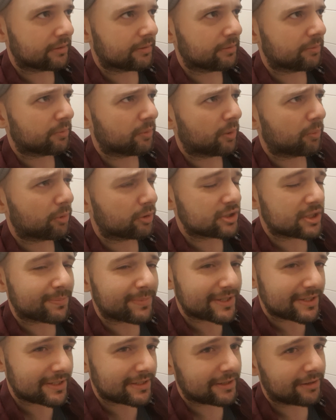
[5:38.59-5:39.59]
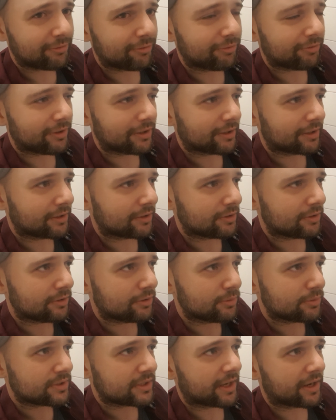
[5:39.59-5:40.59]
more specific
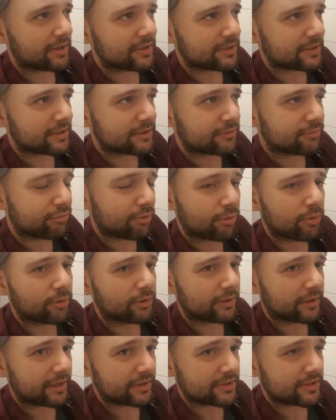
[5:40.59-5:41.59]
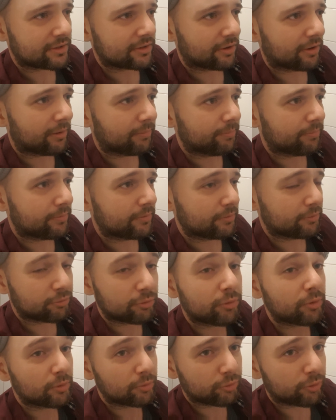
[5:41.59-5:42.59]
use cases for desktop
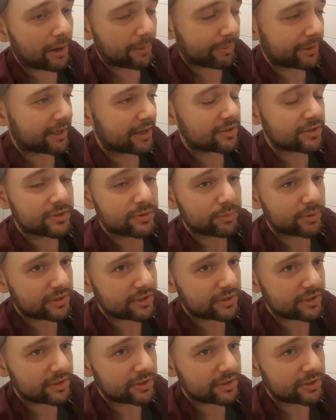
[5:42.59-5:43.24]
for applications,